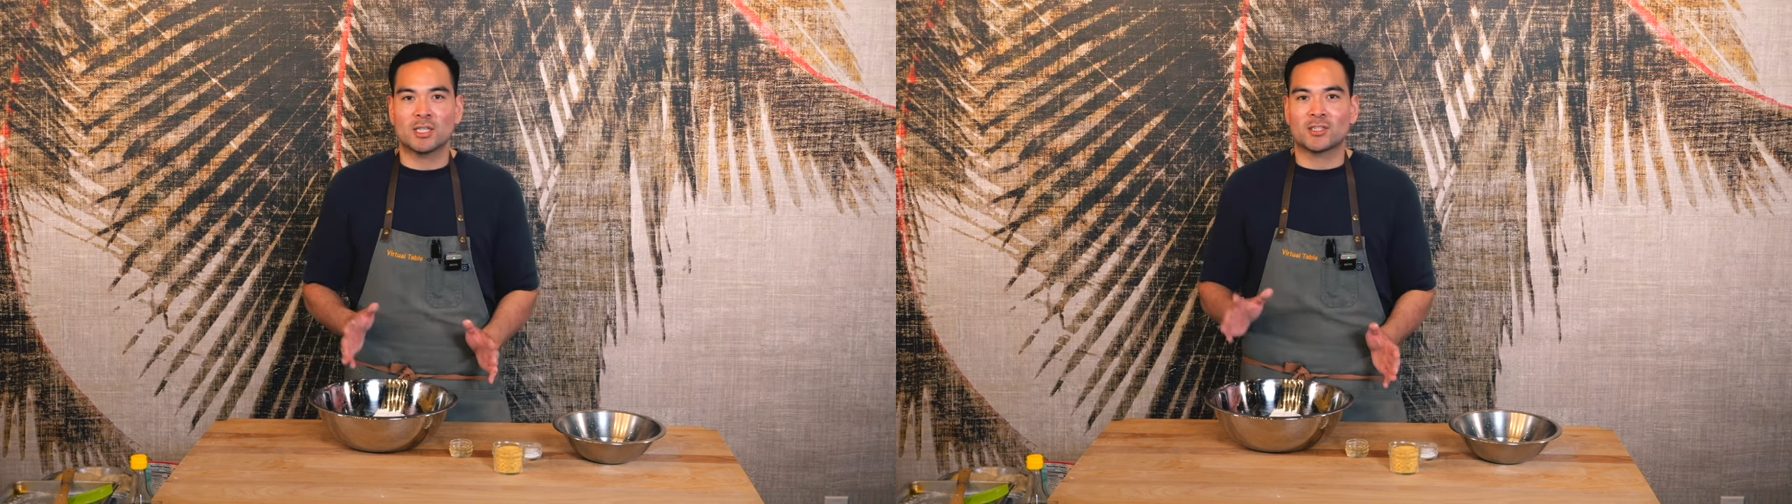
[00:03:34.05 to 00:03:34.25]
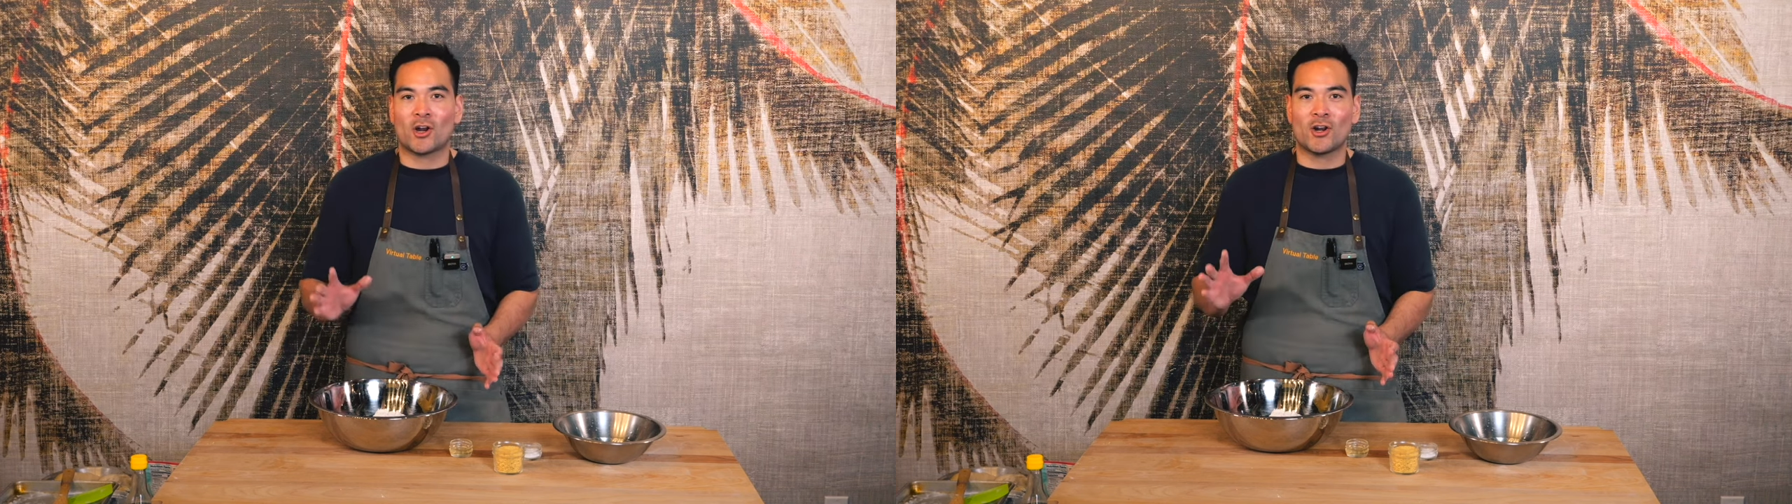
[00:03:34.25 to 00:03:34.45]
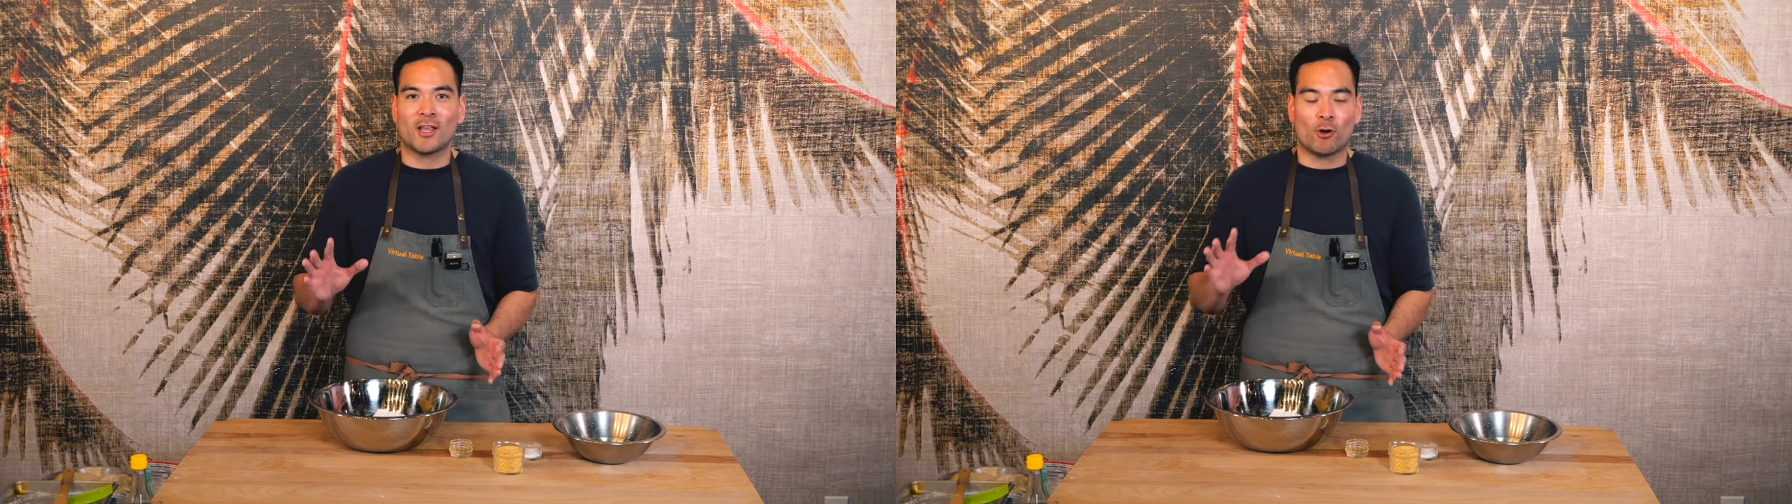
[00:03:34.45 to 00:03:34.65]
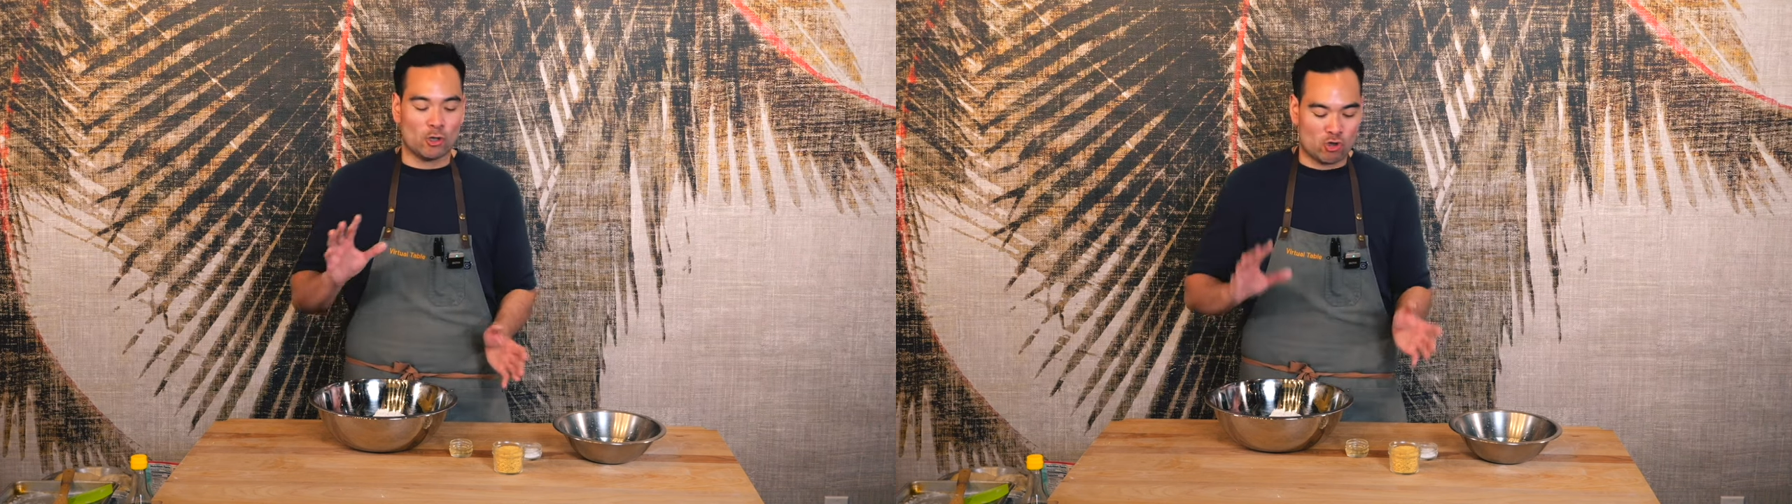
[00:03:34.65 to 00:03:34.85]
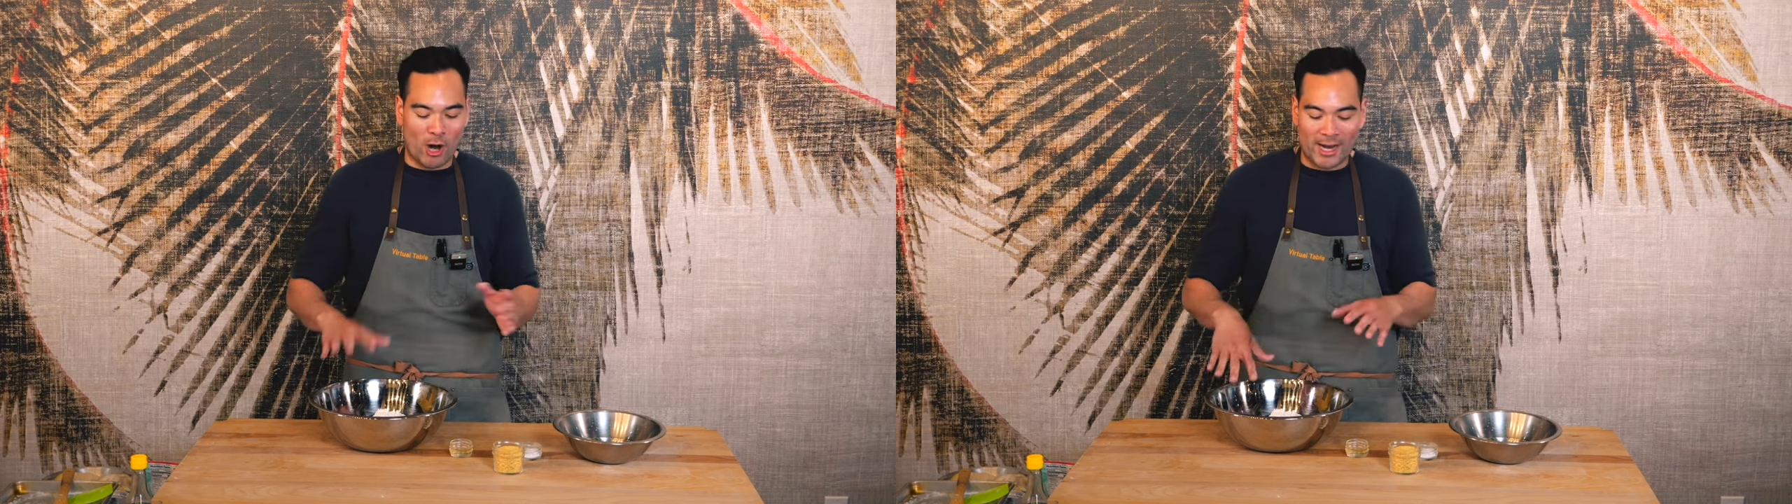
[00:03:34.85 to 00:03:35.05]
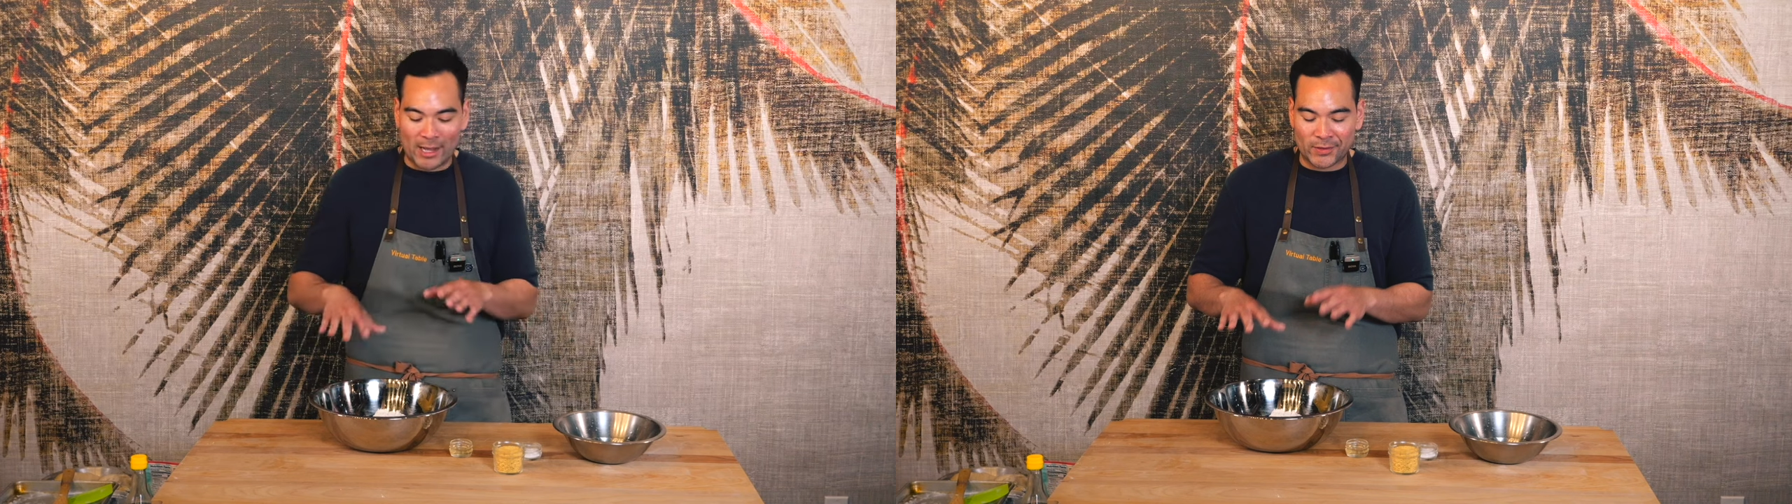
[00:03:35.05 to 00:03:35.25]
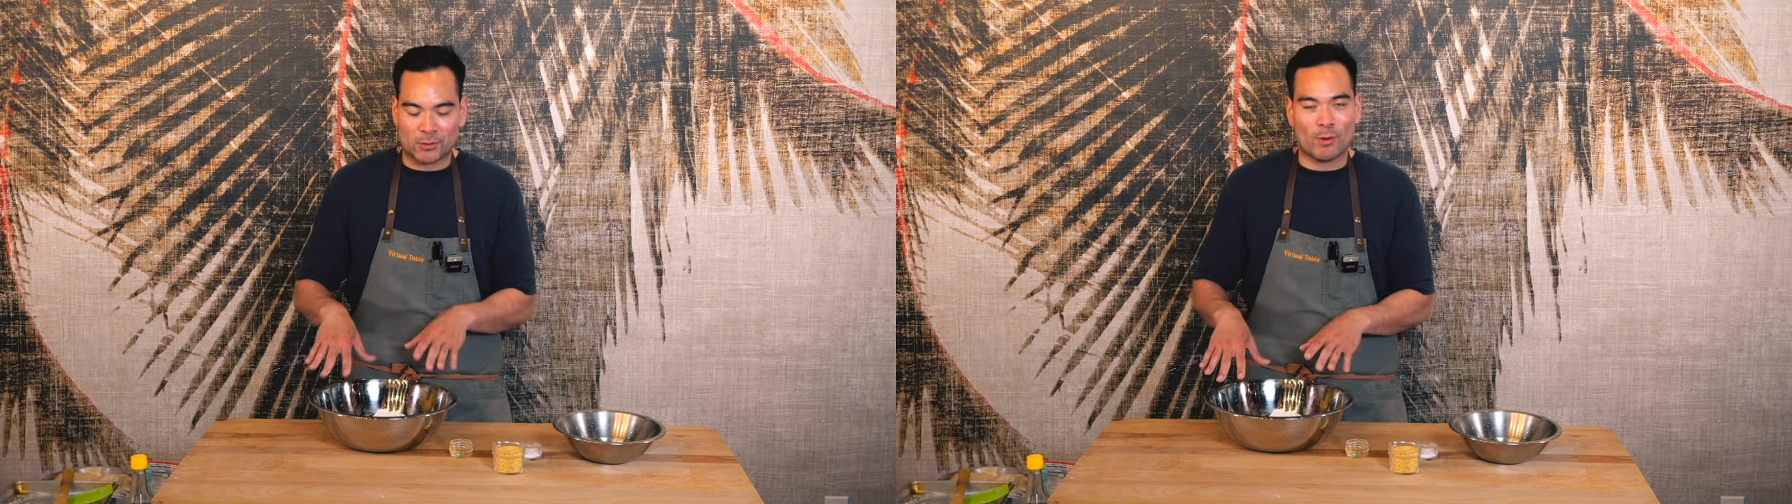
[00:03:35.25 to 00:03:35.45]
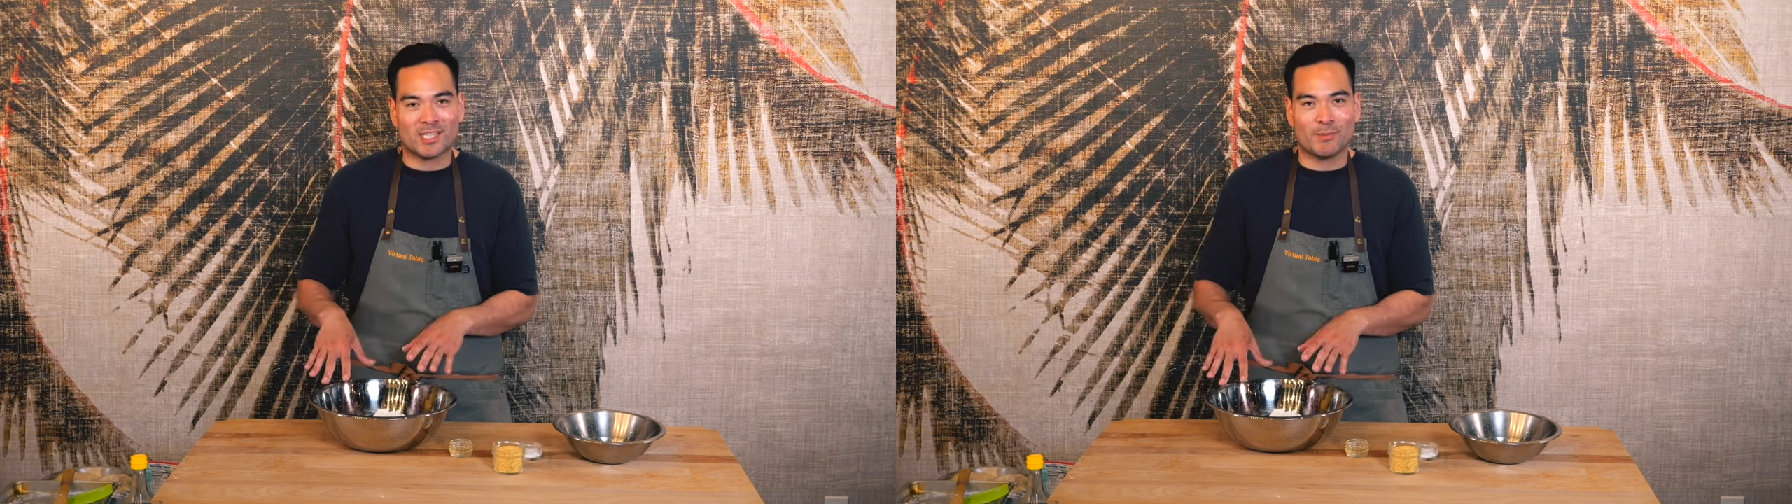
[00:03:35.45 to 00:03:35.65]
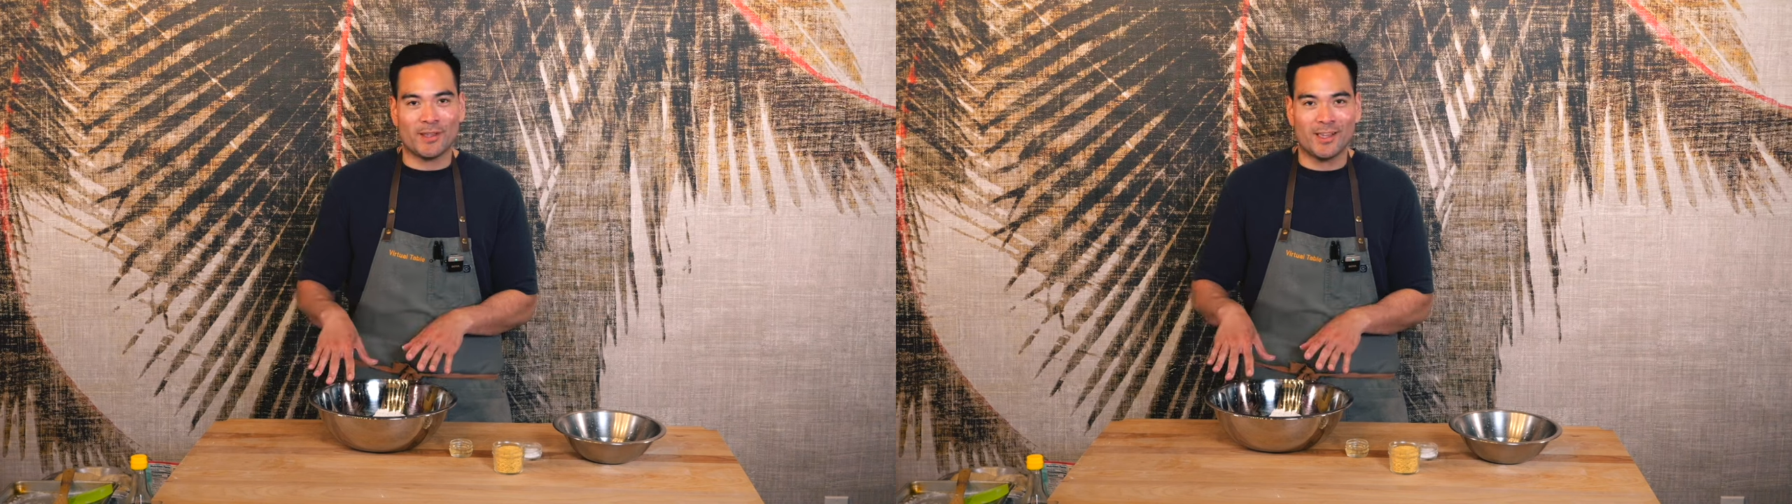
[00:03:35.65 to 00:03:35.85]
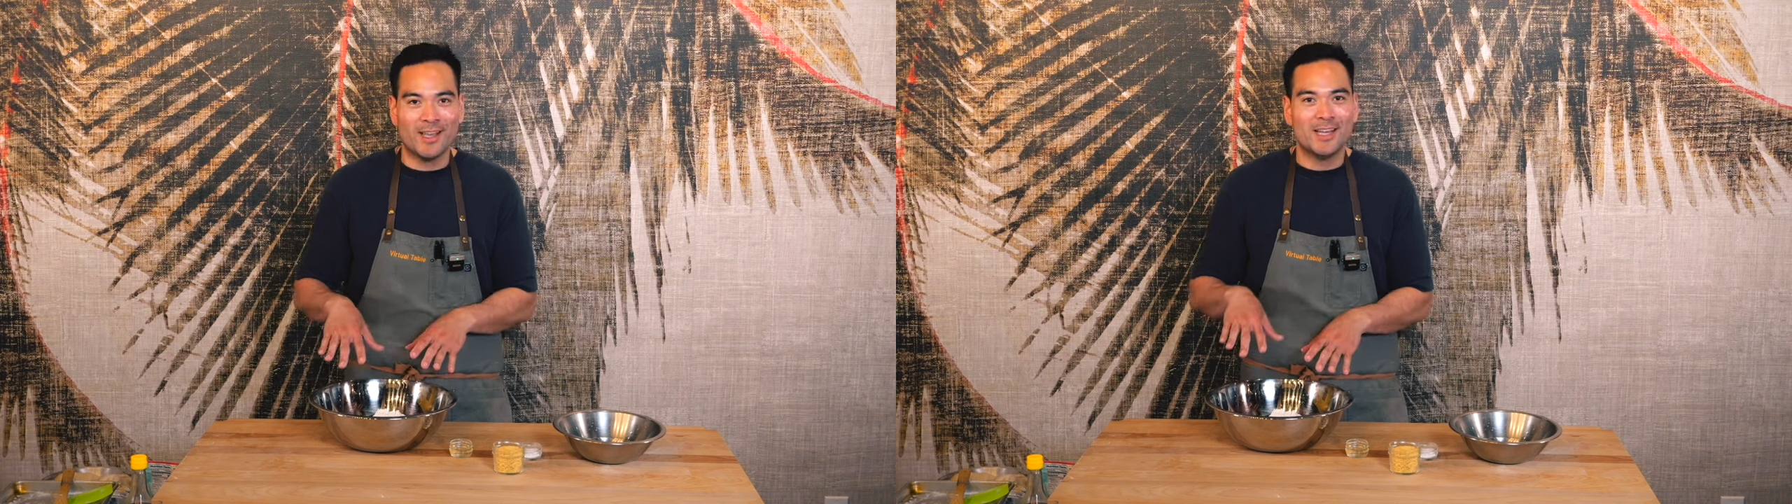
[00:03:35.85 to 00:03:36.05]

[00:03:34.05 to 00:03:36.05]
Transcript: to starting or trying out this recipe